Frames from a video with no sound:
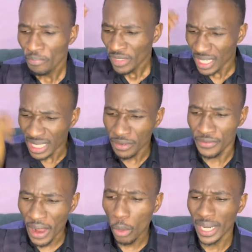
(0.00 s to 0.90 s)
The
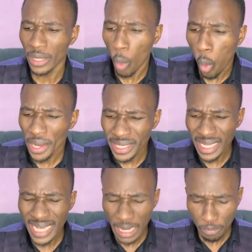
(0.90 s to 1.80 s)
violent, what is
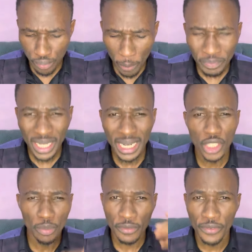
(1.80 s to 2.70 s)
it that prompted them
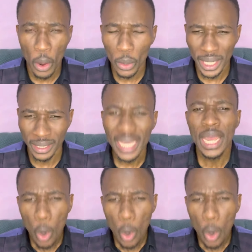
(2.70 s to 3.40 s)
to be violent?